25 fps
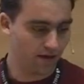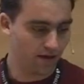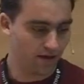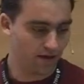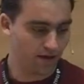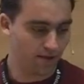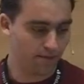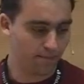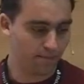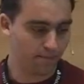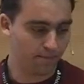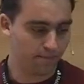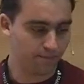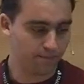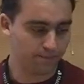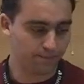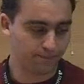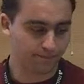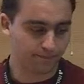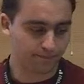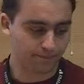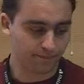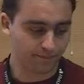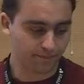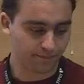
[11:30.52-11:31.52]
Um,
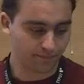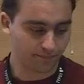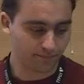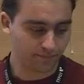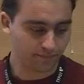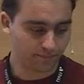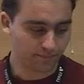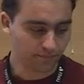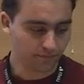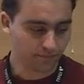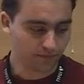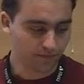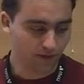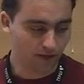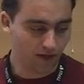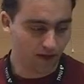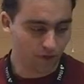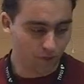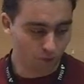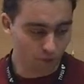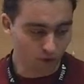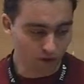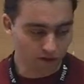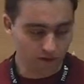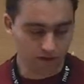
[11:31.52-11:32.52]

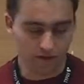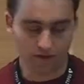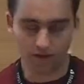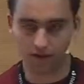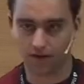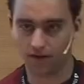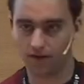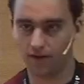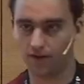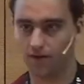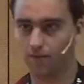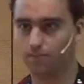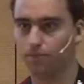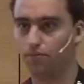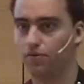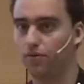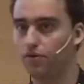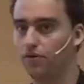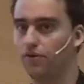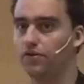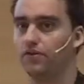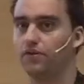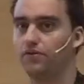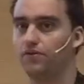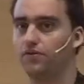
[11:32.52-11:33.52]
one
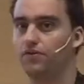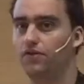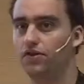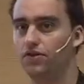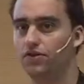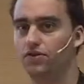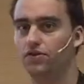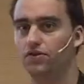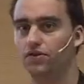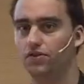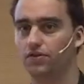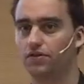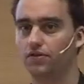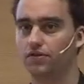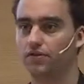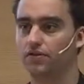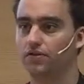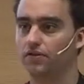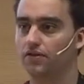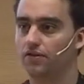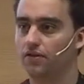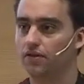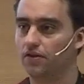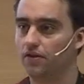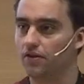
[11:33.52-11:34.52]
important feature
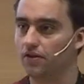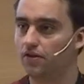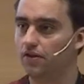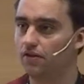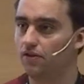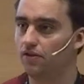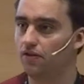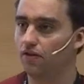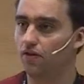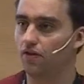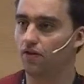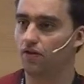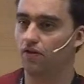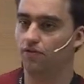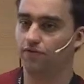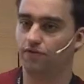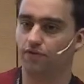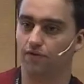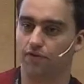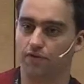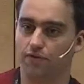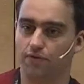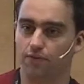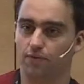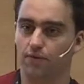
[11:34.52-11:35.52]
of
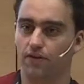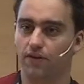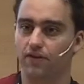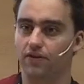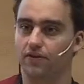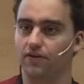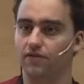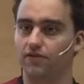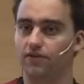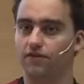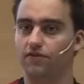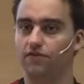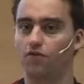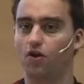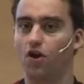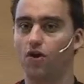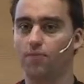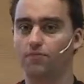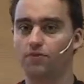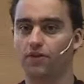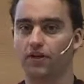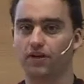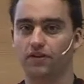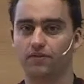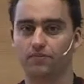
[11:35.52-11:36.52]
Flow 3 is its
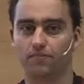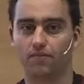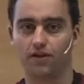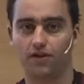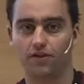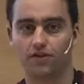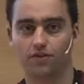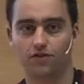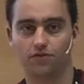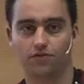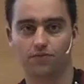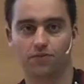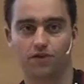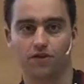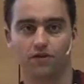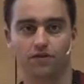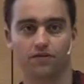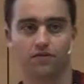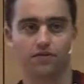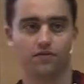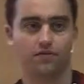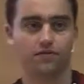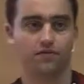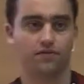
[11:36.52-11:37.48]
object management.